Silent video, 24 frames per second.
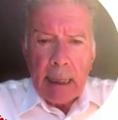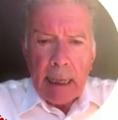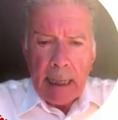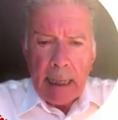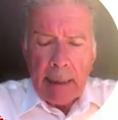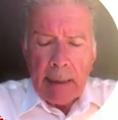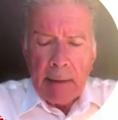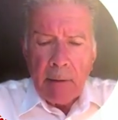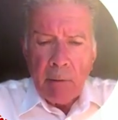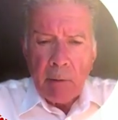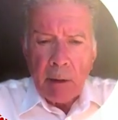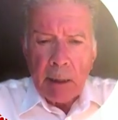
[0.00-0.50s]

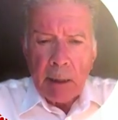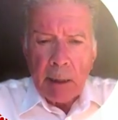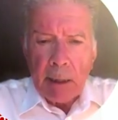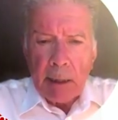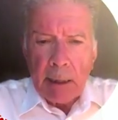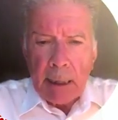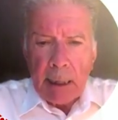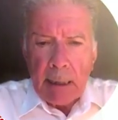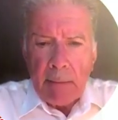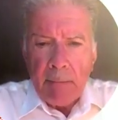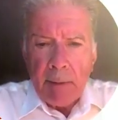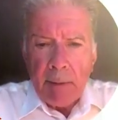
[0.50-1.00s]
anywhere
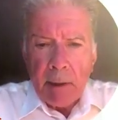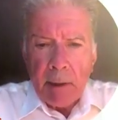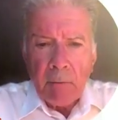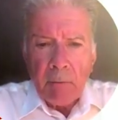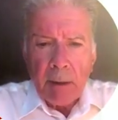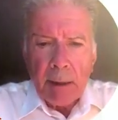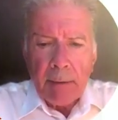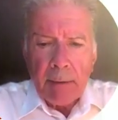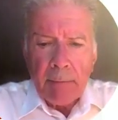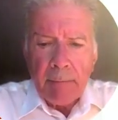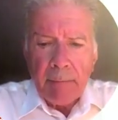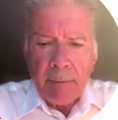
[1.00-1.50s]
in
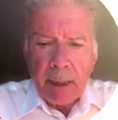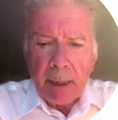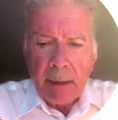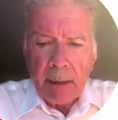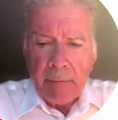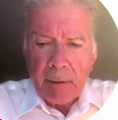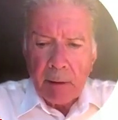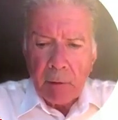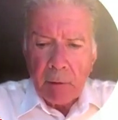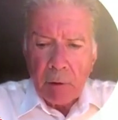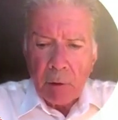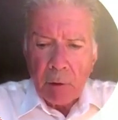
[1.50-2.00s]
between 5
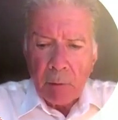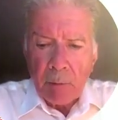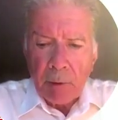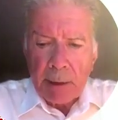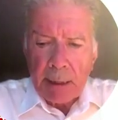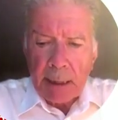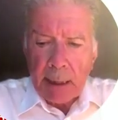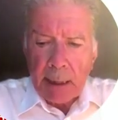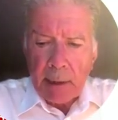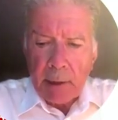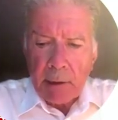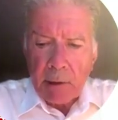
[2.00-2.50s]
and 2%.